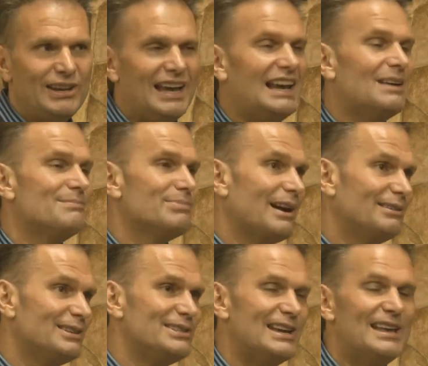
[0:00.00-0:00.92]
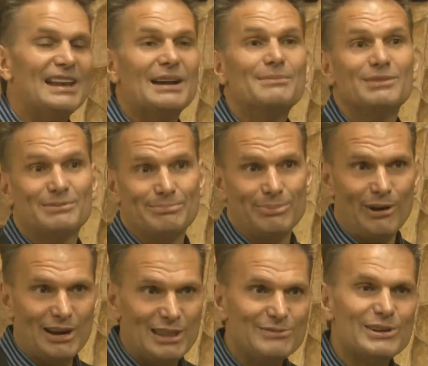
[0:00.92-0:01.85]
and I'm proud to say that I'm
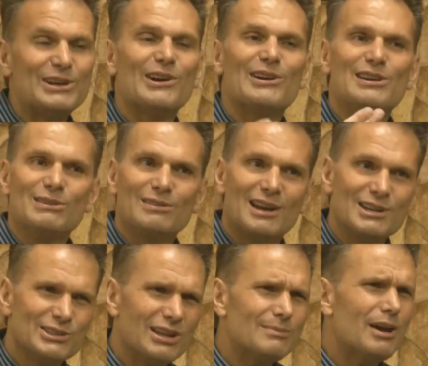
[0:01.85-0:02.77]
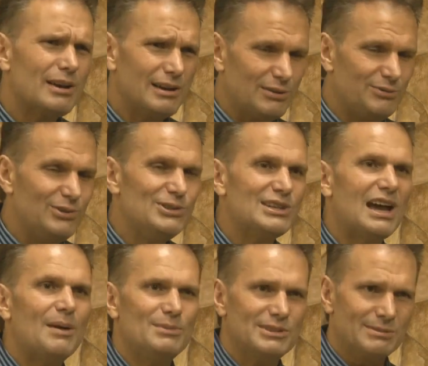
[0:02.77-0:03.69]
part of the recurring roster. I'm on it a few
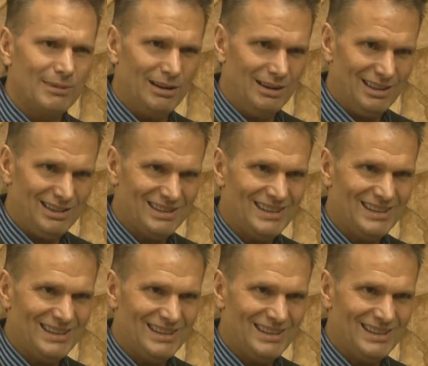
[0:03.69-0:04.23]
times a month.